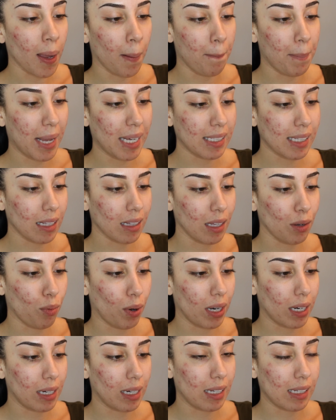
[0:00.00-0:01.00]
And basically
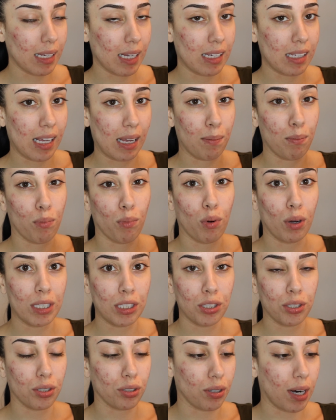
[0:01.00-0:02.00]
what it is a
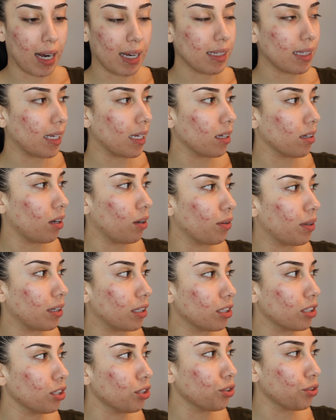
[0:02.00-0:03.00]
moisturizing, oh,
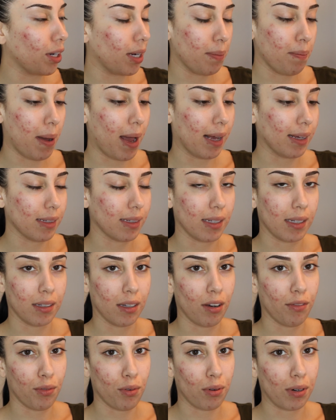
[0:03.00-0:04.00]
there's a train
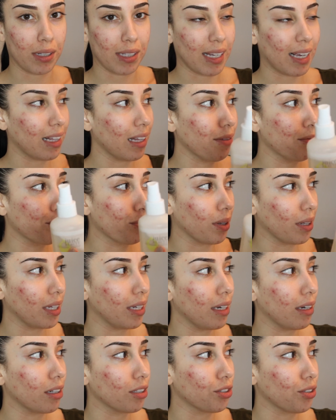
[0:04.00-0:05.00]
passing, of course. I live
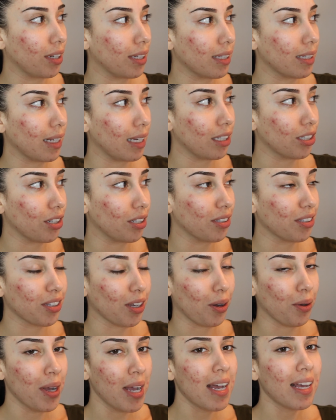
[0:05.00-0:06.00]
really near a train station,
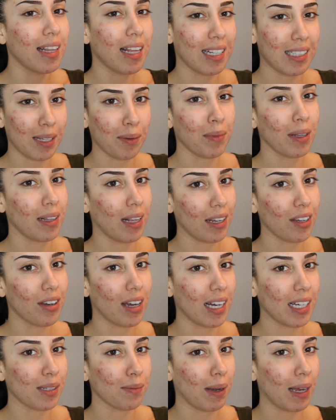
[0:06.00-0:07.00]
so that's something that
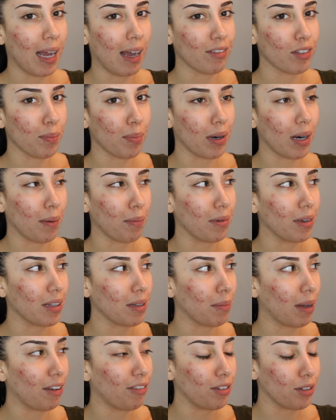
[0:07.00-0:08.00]
you guys might have to put up
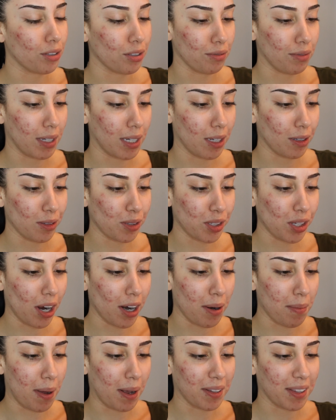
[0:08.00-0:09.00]
with in my future videos.
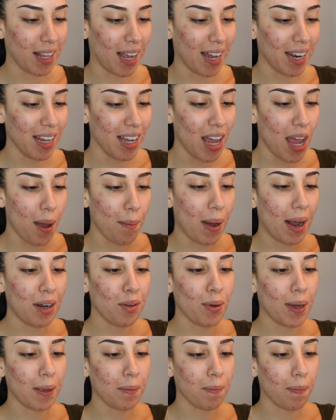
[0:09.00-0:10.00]
Sorry about that. But
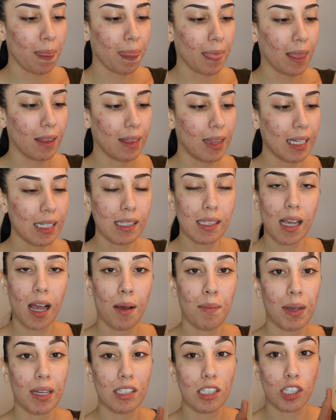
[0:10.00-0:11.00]
anyway, this
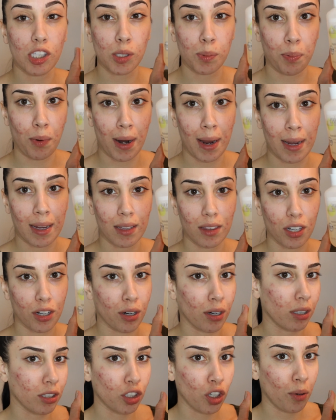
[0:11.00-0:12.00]
is a spray. The
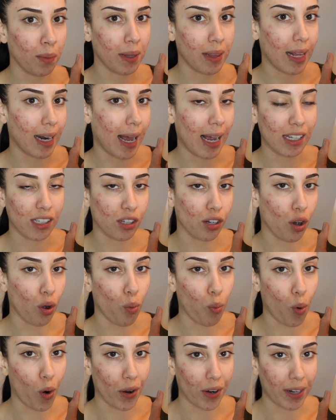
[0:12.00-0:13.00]
girl told me that it has
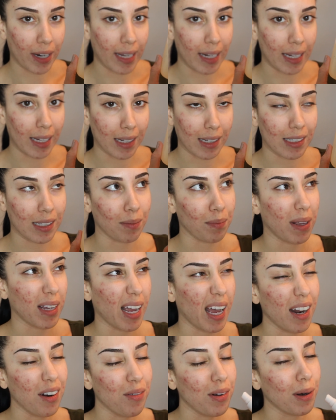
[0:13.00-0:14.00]
no water in it because I'm
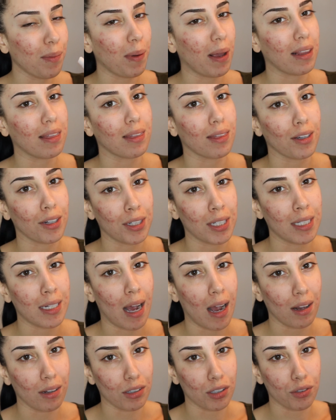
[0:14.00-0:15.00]
like, I don't want to pay
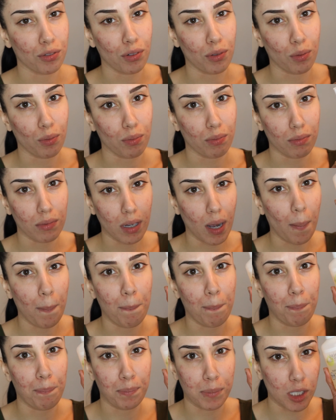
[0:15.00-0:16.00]
$30 for a
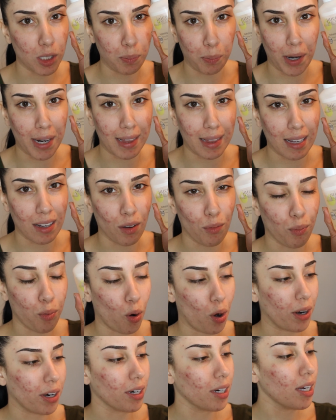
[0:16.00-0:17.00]
spray thing of
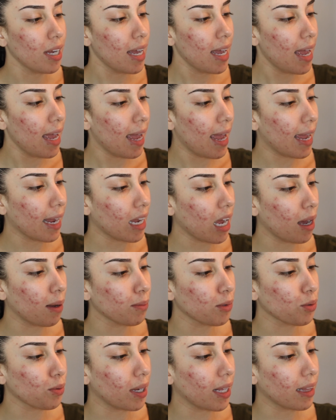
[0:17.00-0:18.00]
water. It
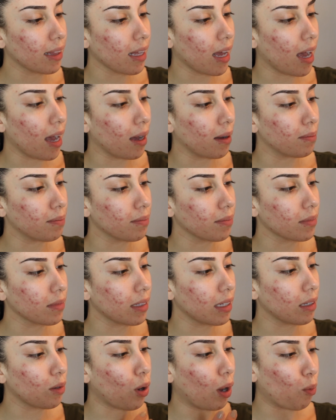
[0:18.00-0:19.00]
comes with
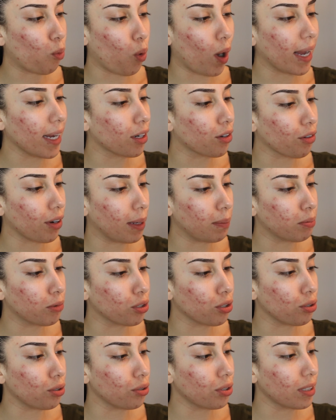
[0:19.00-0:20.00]
white grape
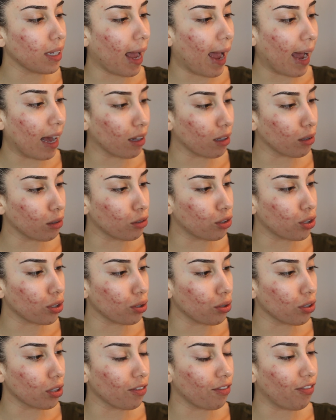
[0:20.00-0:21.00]
juice, aloe
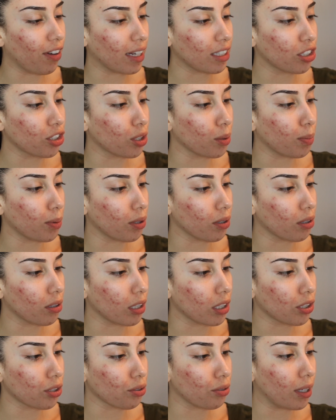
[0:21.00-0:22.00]
juice, vegetable
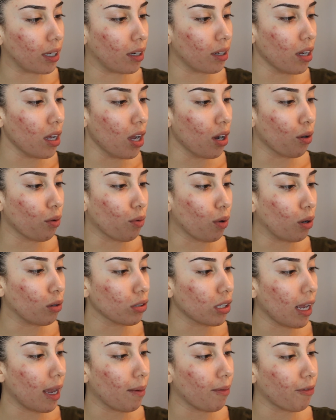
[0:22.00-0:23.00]
glycerin,
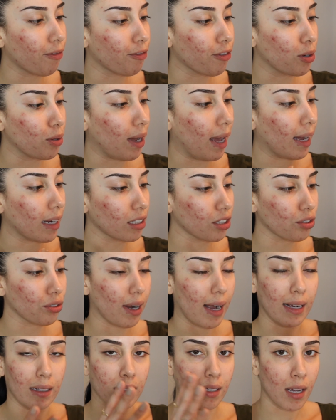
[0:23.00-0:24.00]
rose hip fruit
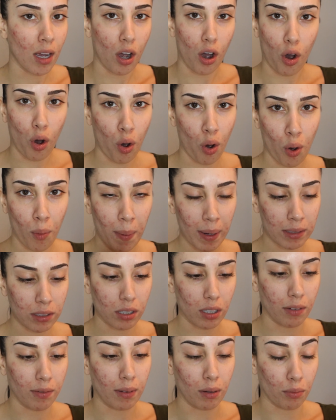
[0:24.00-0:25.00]
extract, a whole
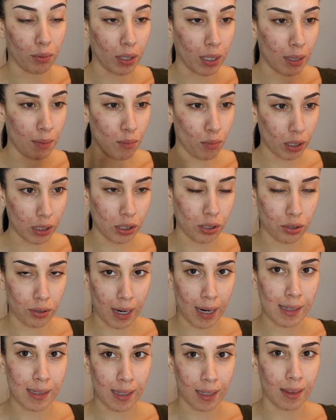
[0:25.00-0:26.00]
bunch of really
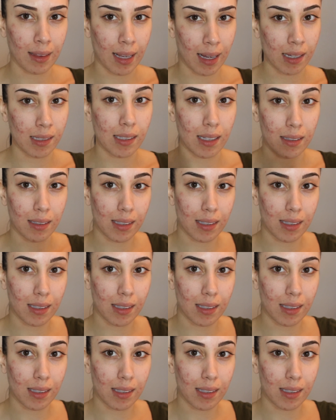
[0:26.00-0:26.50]
moisturizing things.